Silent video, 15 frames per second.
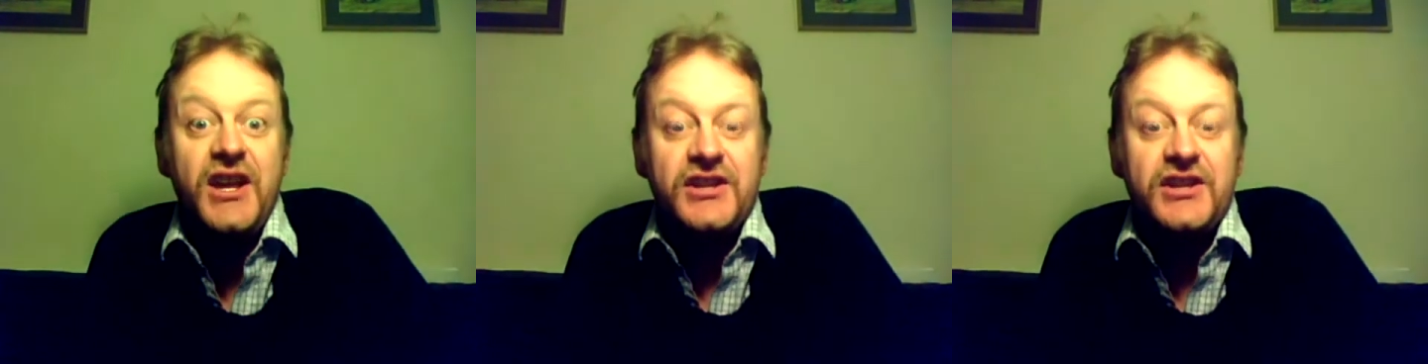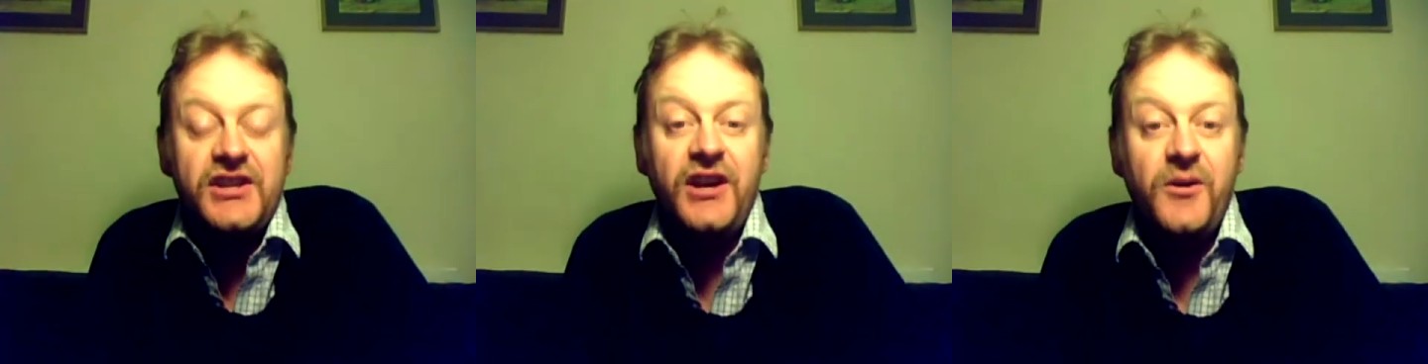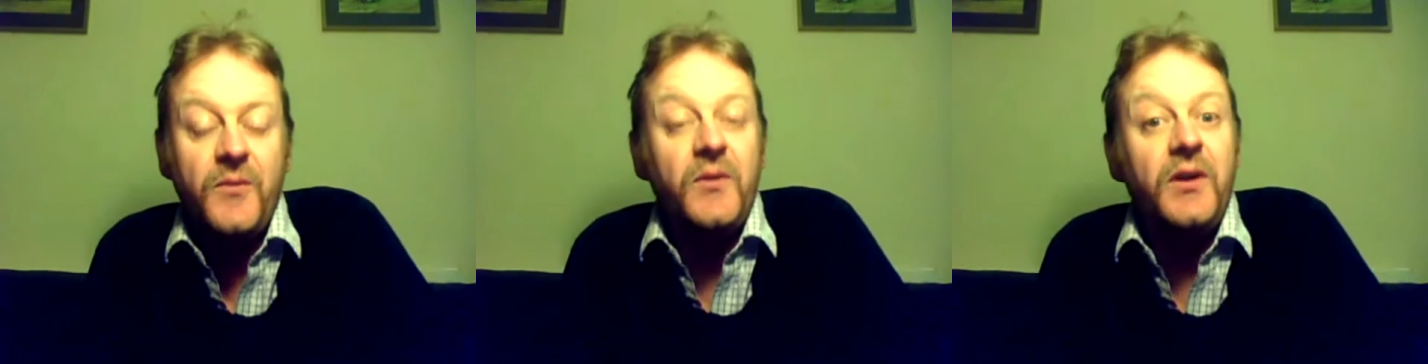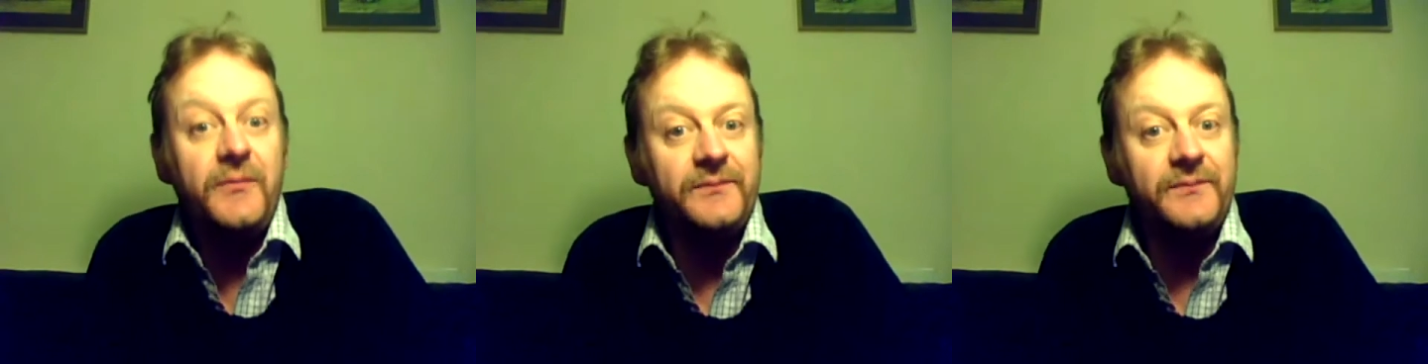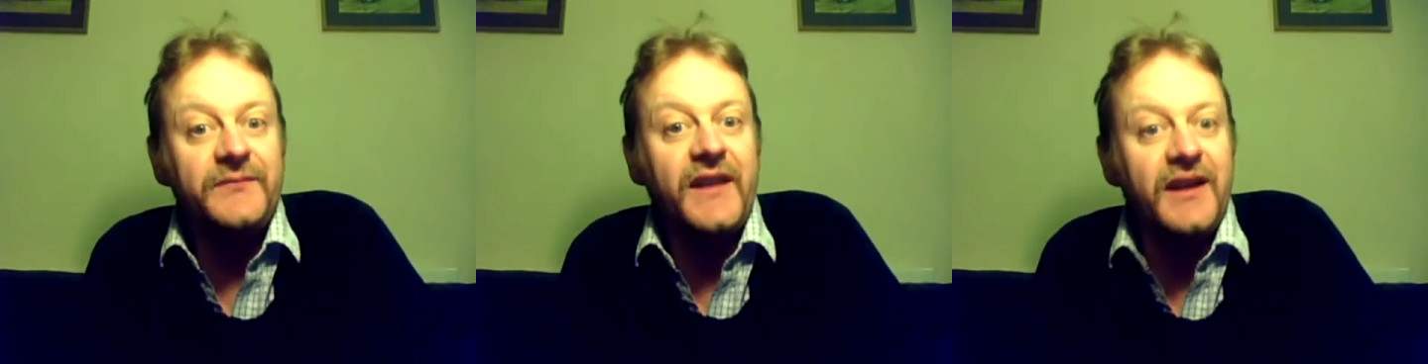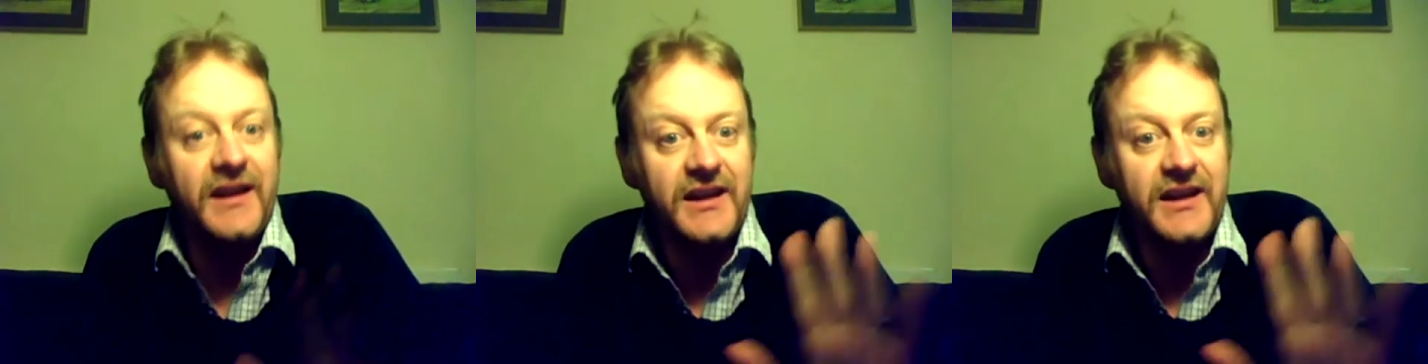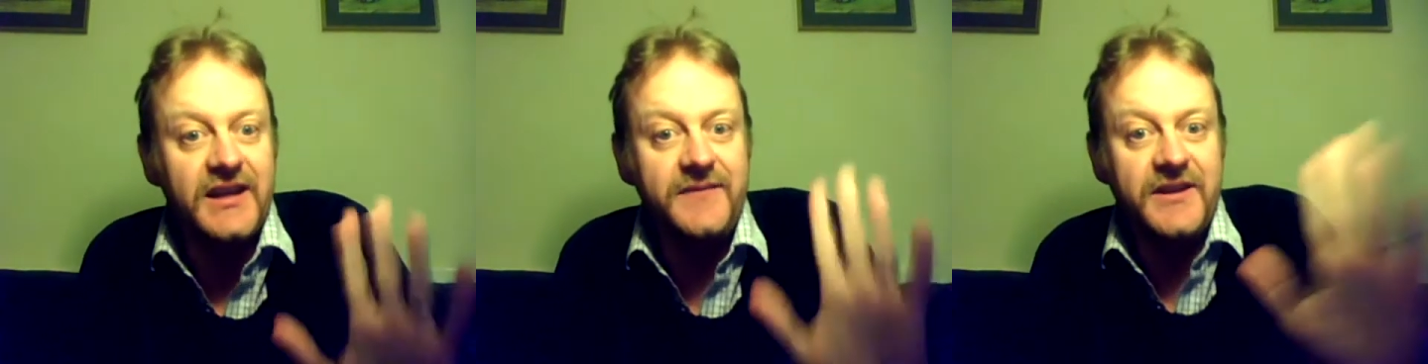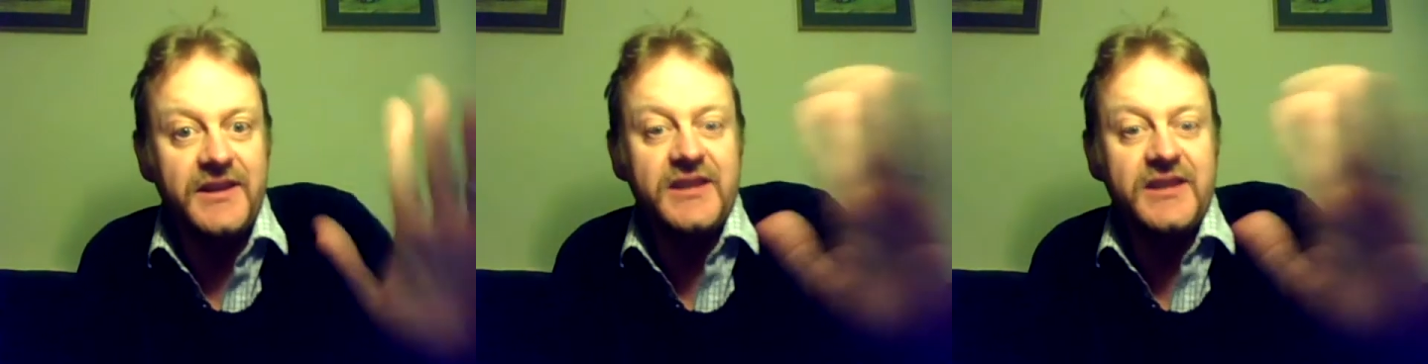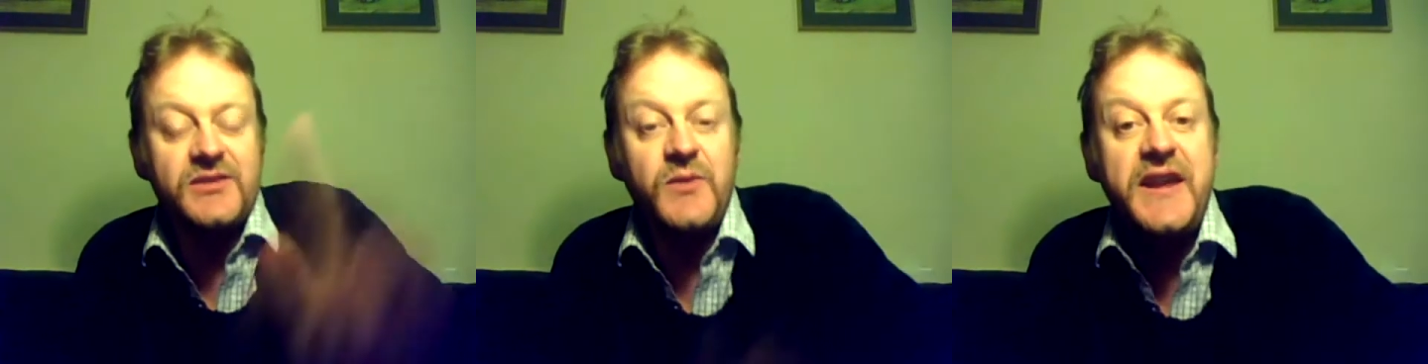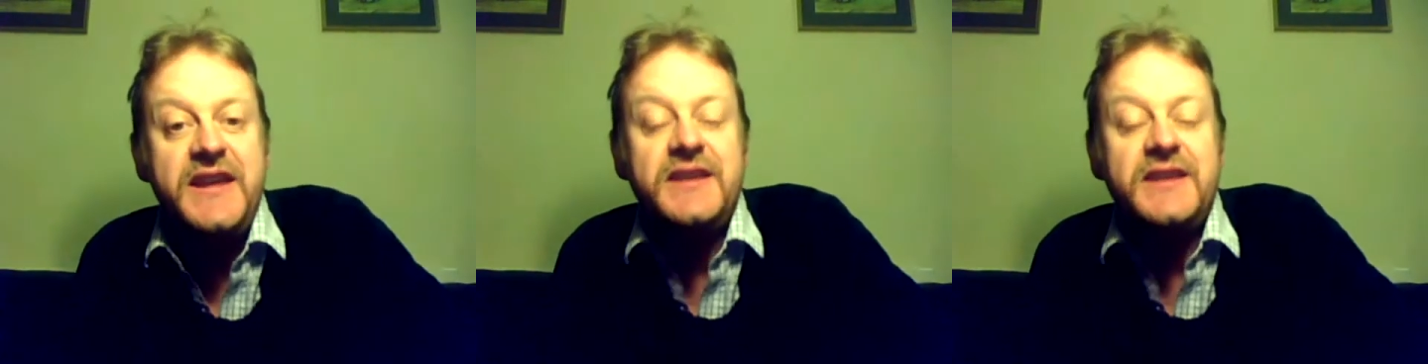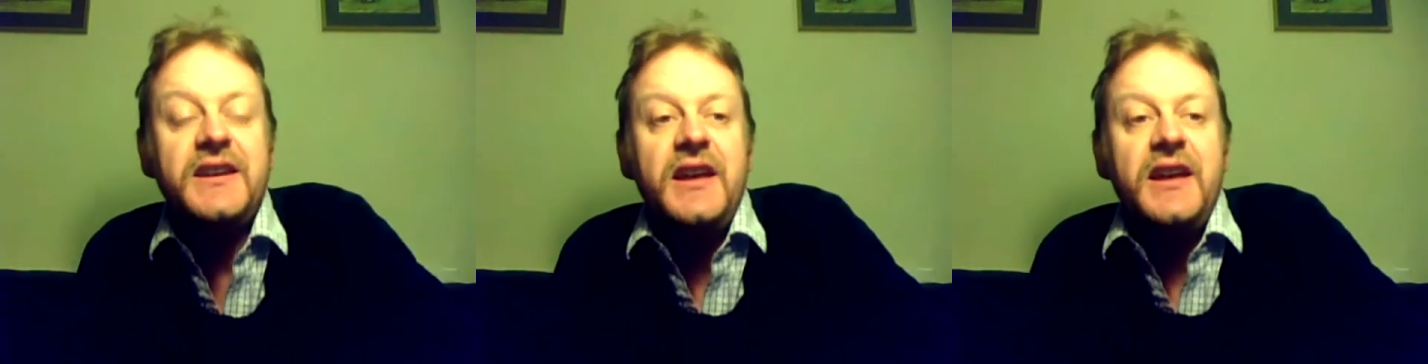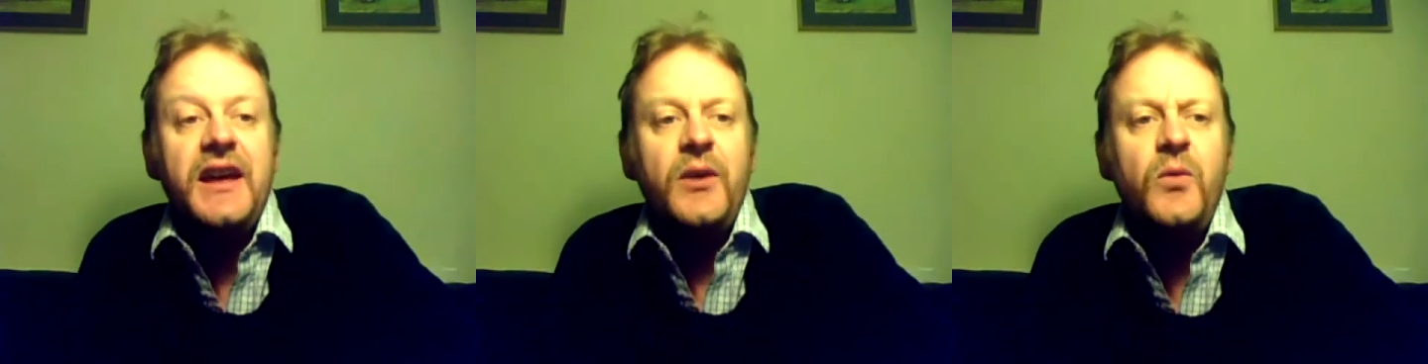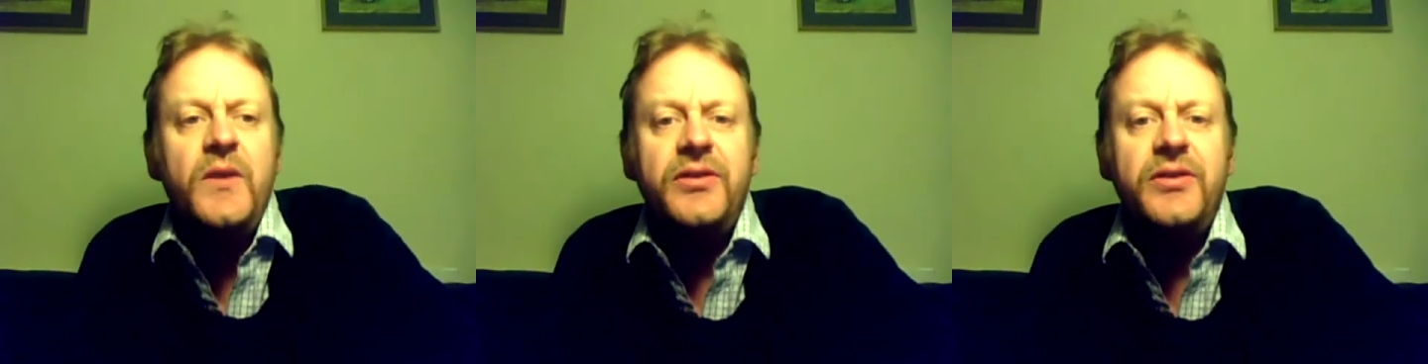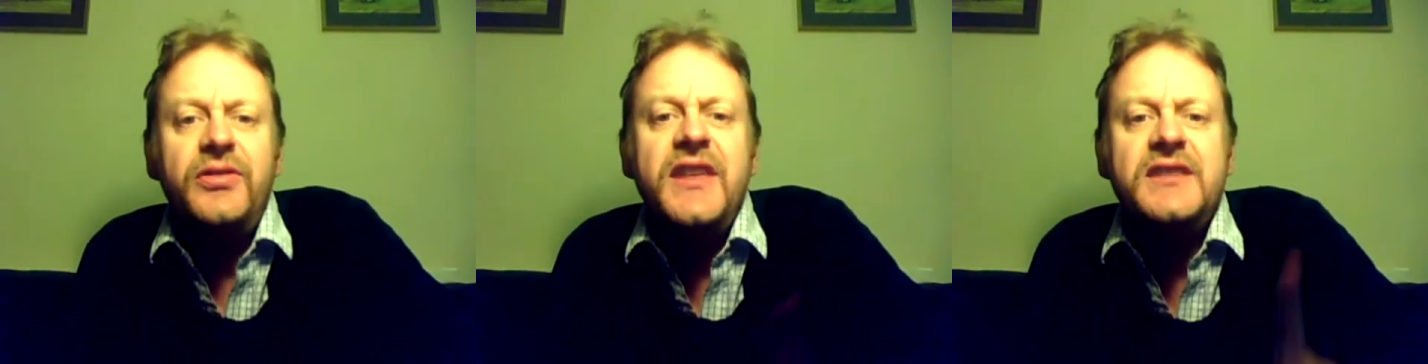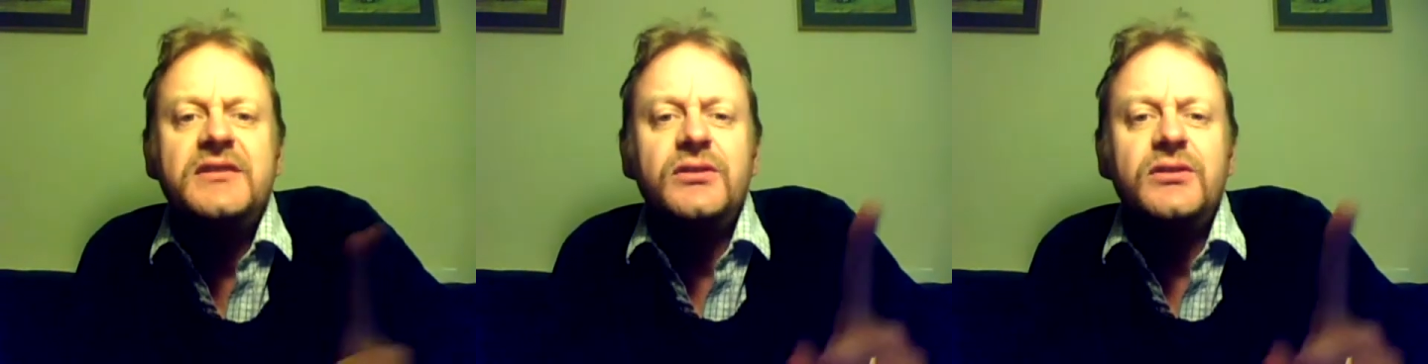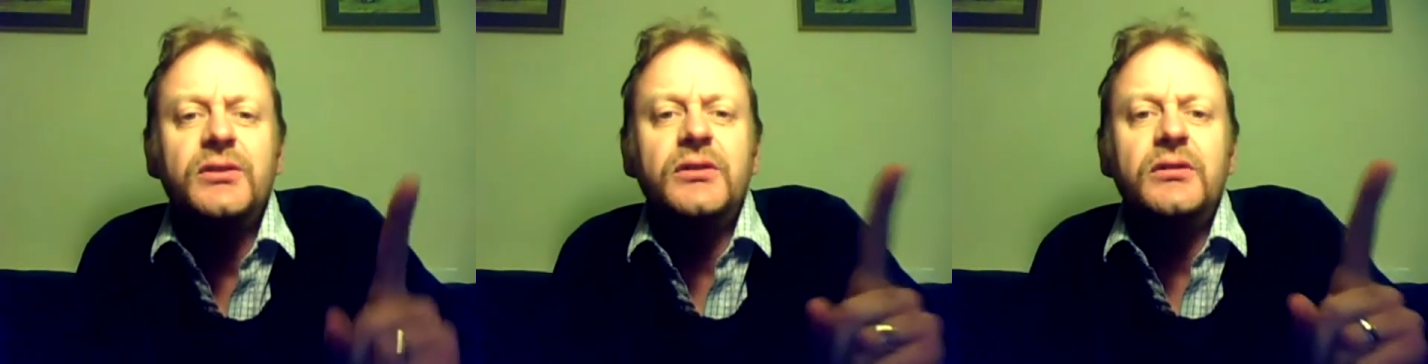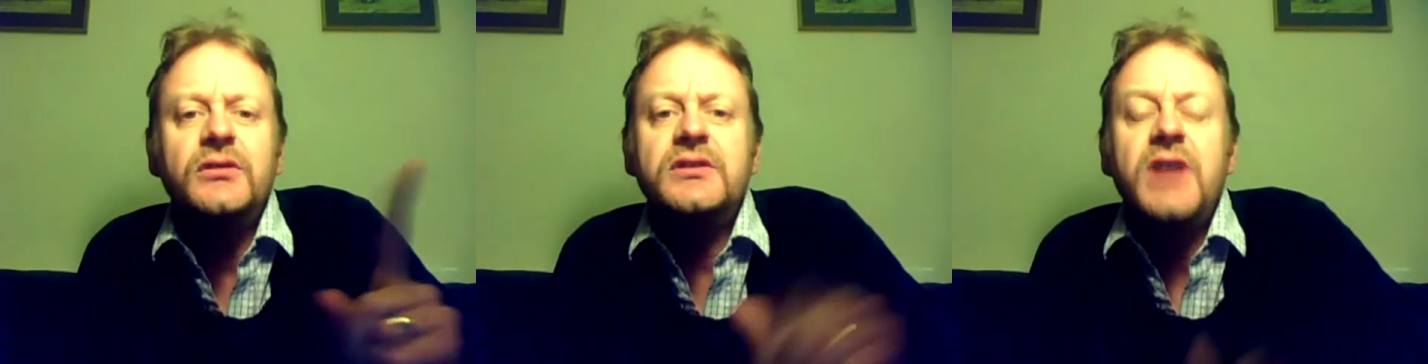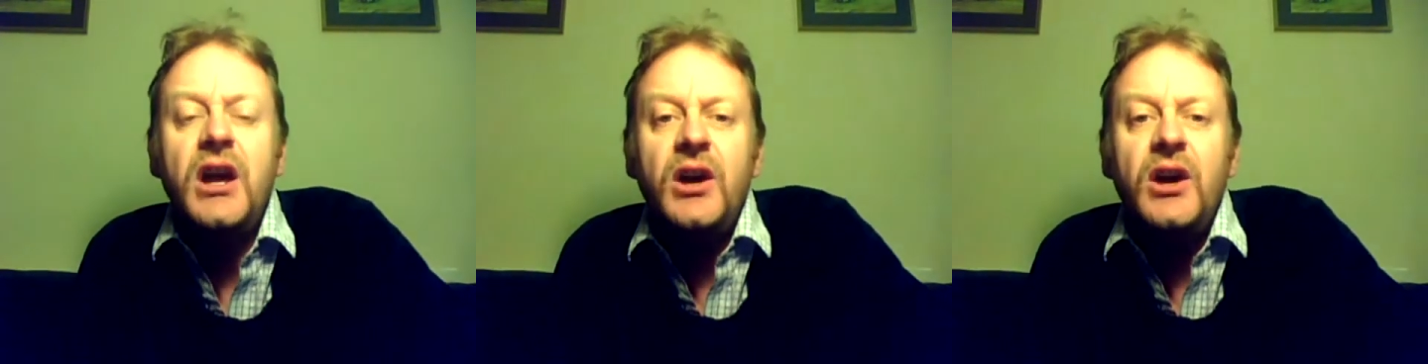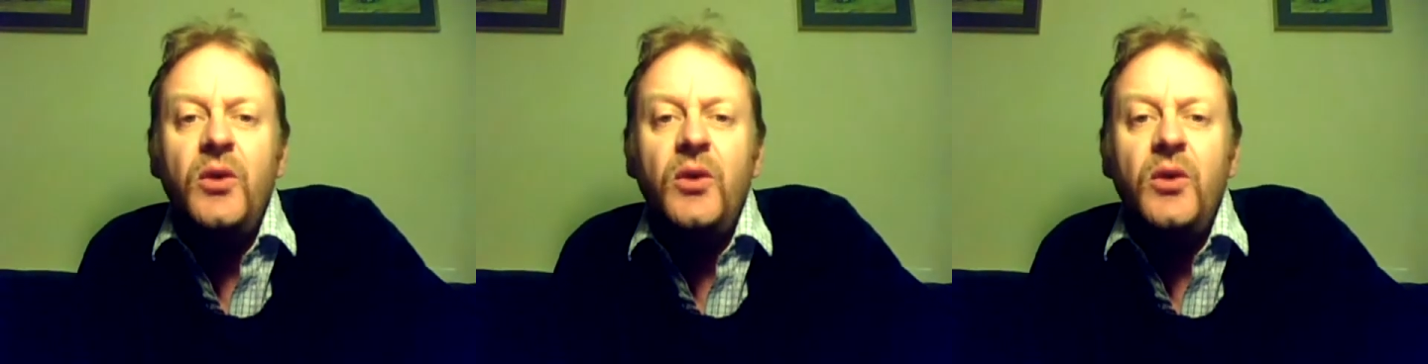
So, I'll leave you this week with this thought.